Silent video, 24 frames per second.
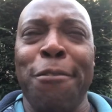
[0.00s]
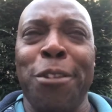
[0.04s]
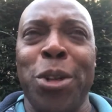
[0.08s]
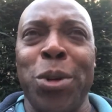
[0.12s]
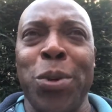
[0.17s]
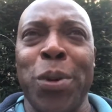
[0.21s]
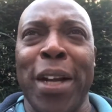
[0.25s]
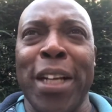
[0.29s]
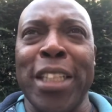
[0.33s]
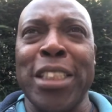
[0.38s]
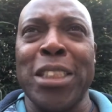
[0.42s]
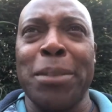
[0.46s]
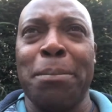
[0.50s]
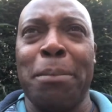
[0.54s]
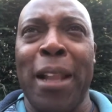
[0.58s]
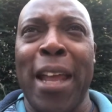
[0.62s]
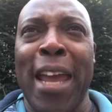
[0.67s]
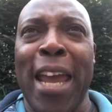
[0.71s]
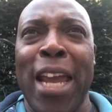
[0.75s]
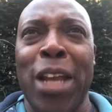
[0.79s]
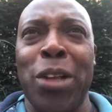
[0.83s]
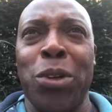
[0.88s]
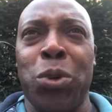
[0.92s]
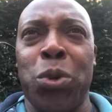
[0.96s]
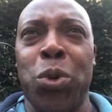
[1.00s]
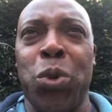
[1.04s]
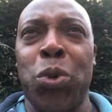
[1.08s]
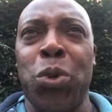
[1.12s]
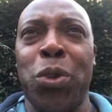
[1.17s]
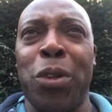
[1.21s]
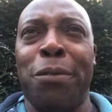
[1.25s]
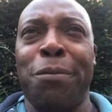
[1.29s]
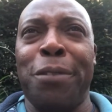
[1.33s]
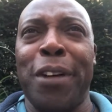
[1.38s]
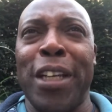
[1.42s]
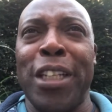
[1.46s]
to explain all
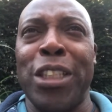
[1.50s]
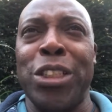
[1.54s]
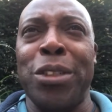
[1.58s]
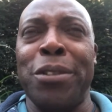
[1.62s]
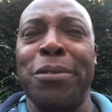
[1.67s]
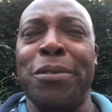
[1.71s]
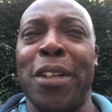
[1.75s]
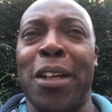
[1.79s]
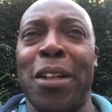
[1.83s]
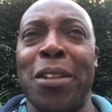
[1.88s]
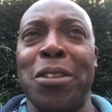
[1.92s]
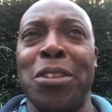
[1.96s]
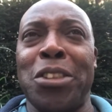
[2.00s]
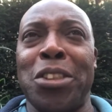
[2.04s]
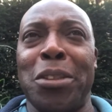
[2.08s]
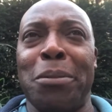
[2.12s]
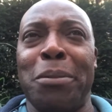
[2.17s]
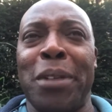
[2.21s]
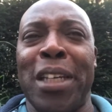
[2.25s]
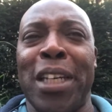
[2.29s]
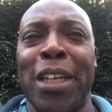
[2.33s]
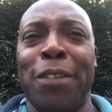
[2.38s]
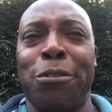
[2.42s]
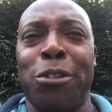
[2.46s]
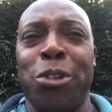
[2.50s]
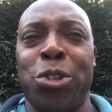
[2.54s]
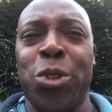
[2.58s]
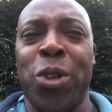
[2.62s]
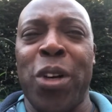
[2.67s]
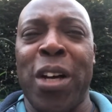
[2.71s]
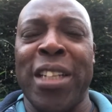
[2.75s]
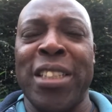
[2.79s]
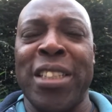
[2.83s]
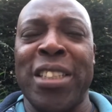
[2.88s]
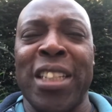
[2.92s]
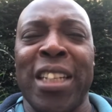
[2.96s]
the things you've done to me if you
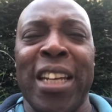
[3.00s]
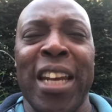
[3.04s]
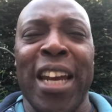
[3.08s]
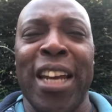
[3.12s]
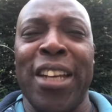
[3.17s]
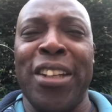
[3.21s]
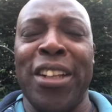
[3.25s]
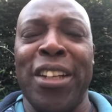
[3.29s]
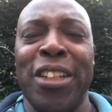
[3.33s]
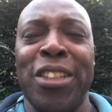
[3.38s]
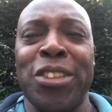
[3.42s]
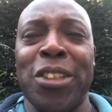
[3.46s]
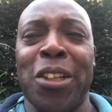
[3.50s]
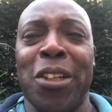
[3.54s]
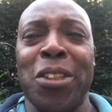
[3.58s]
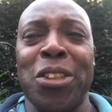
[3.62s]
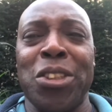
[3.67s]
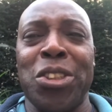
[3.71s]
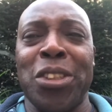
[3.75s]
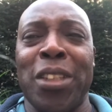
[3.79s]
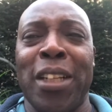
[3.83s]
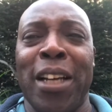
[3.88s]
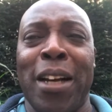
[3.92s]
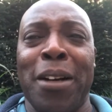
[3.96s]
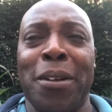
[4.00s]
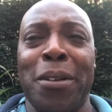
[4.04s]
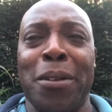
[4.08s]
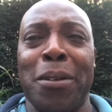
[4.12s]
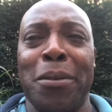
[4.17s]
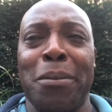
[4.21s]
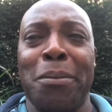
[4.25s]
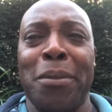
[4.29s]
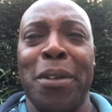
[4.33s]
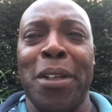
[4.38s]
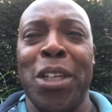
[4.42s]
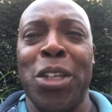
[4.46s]
try to get an injunction out
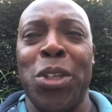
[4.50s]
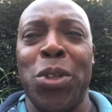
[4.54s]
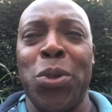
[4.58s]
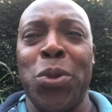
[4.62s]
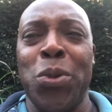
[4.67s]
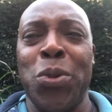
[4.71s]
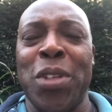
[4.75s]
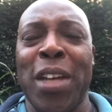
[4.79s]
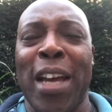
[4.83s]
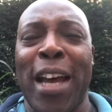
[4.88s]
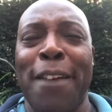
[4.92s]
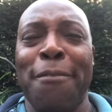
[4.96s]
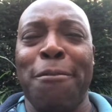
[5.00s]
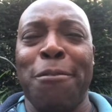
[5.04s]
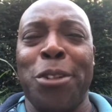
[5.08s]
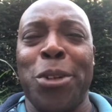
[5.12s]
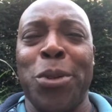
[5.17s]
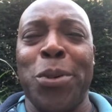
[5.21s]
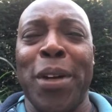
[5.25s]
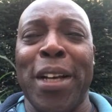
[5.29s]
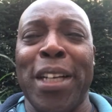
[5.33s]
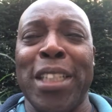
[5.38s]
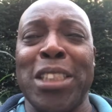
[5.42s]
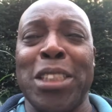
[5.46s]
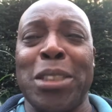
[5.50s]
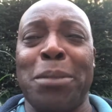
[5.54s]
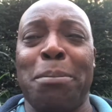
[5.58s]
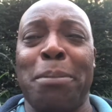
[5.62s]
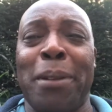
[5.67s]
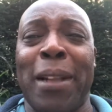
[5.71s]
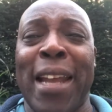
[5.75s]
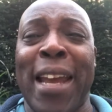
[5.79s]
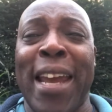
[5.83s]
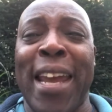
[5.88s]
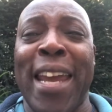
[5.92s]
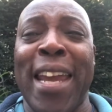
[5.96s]
on me. You'd have to
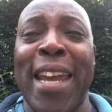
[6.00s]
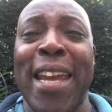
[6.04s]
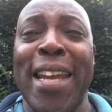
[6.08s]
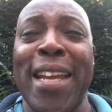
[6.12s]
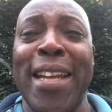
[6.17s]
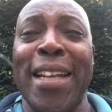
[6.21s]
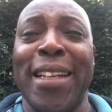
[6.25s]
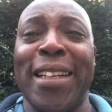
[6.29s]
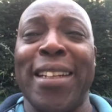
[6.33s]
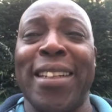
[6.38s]
explain